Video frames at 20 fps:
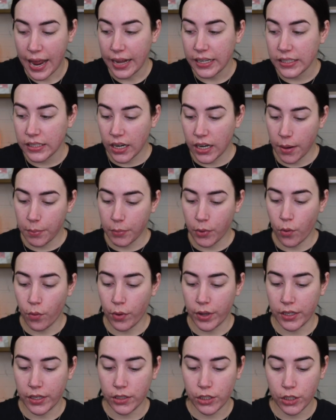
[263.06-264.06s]
next I'm
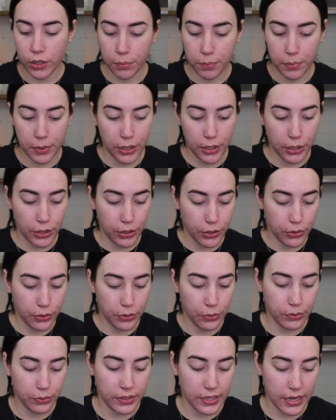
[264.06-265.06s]
going to be
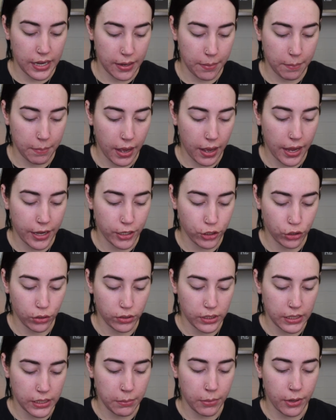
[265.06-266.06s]
using my
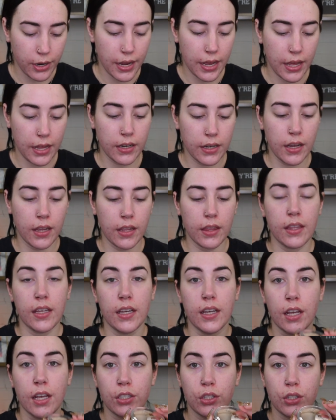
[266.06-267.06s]
Josie Maran,
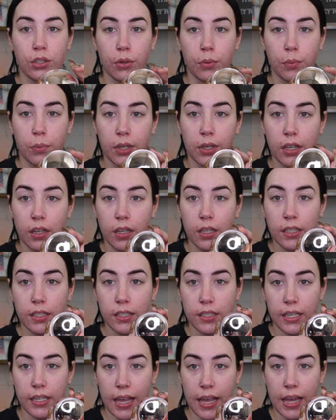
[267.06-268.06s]
the Surreal
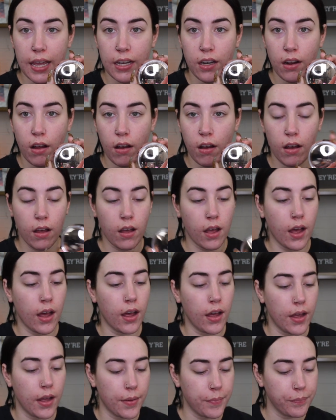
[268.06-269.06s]
Skin
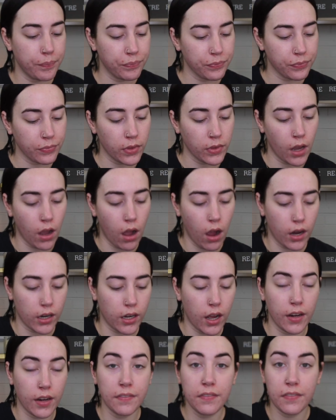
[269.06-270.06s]

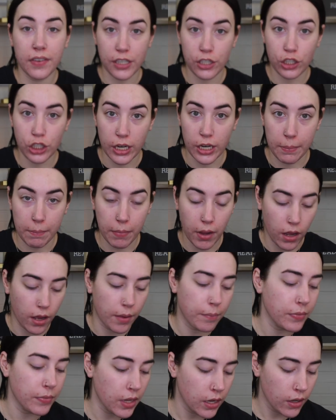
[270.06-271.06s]
Argan Finishing
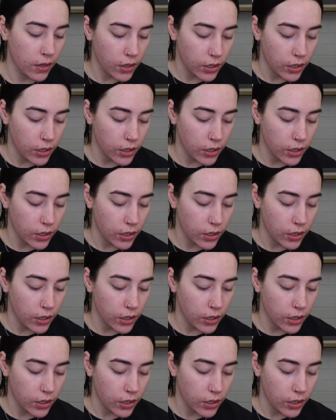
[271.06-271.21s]
Balm.